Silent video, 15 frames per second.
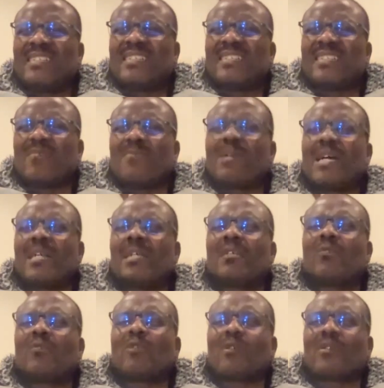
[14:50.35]
Some are
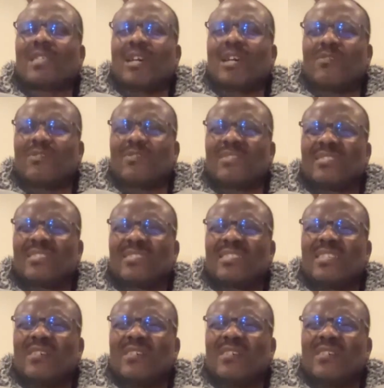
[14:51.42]
in lockdowns.